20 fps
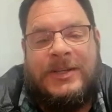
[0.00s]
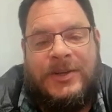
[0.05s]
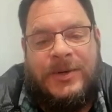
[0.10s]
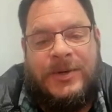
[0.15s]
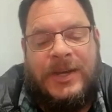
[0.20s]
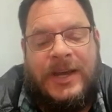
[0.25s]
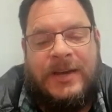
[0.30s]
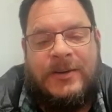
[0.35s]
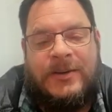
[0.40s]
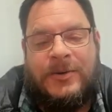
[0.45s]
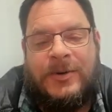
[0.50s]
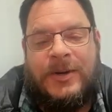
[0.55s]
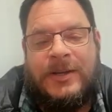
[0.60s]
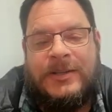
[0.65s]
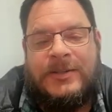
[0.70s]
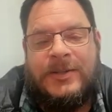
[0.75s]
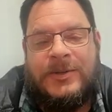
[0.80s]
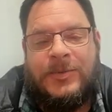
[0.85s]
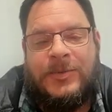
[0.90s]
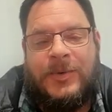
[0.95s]
you
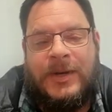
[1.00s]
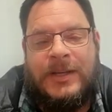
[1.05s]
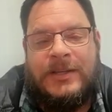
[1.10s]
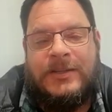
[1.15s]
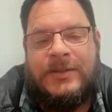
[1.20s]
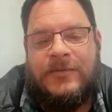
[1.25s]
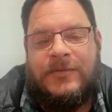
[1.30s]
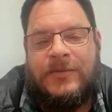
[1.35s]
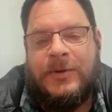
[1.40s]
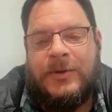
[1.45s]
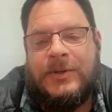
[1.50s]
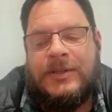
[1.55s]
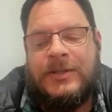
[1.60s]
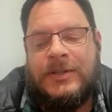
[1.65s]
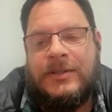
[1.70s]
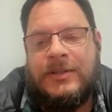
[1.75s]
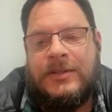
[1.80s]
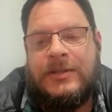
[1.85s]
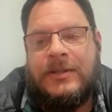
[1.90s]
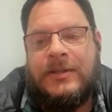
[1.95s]
categorize as waste
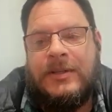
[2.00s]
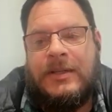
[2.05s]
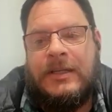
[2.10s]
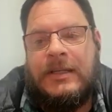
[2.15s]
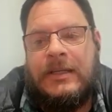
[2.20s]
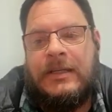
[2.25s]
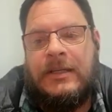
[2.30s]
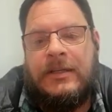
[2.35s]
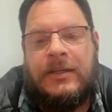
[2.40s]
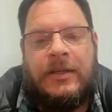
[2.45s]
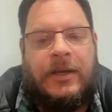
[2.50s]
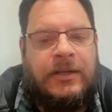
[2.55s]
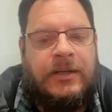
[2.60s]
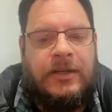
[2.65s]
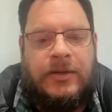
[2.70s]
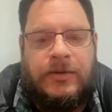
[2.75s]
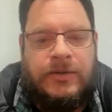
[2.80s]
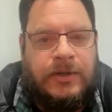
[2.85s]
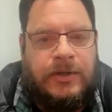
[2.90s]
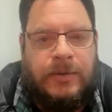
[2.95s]
versus
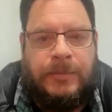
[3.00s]
unused